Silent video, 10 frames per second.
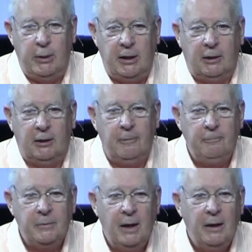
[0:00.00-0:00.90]
weak.
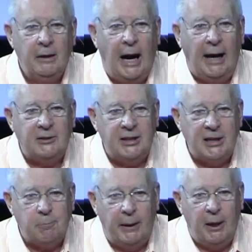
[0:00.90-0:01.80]
God
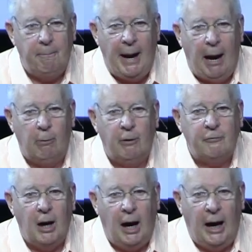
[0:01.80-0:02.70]
says by the power
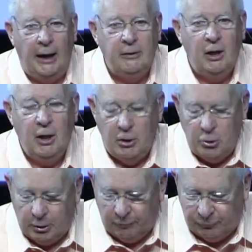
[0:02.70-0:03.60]
of God,
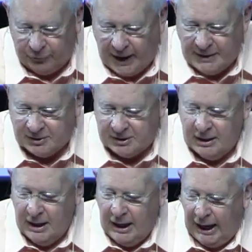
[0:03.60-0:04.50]
you can face
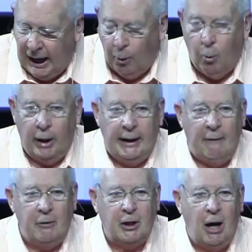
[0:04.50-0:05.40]
uh,
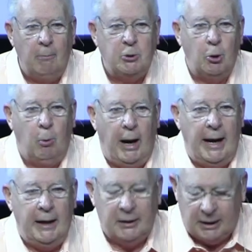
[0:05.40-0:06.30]
whatever comes your
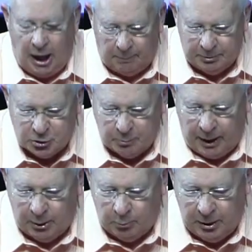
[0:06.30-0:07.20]
way and accomplish
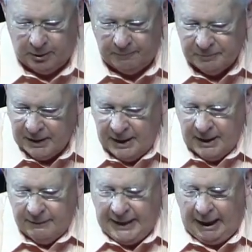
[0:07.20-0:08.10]
my will.
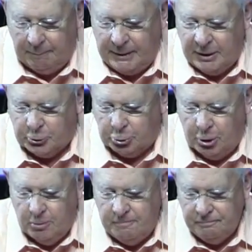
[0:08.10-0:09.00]
That being
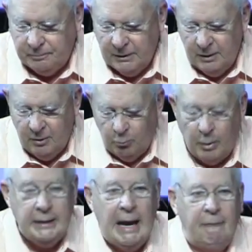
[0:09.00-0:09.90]
true,
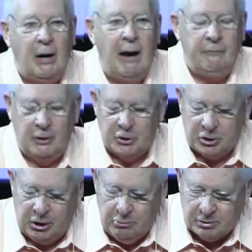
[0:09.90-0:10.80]
we never have an
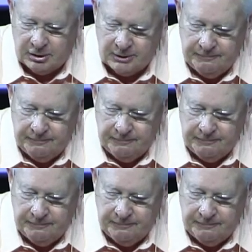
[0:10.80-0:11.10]
excuse